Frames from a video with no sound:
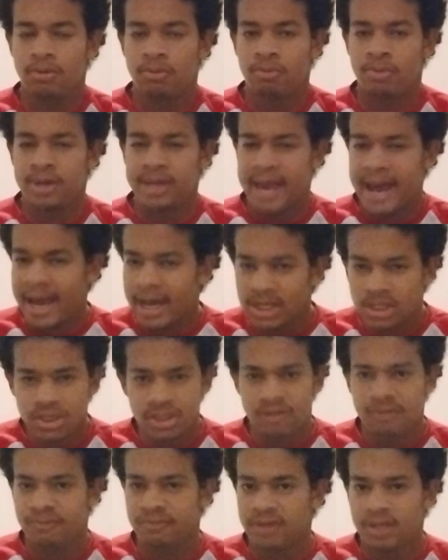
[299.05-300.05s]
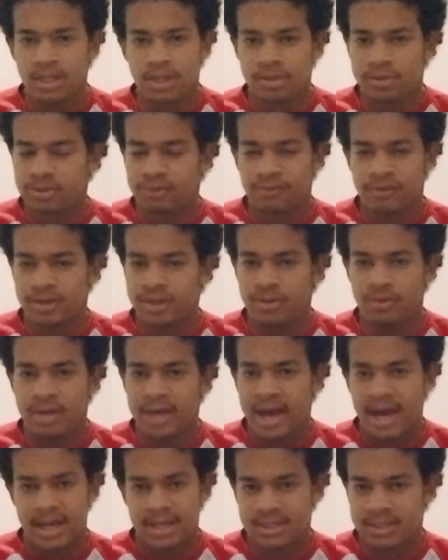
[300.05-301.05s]
reaction videos for you
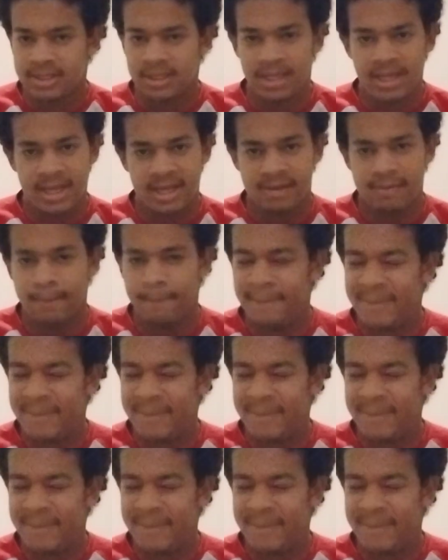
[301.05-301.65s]
guys again.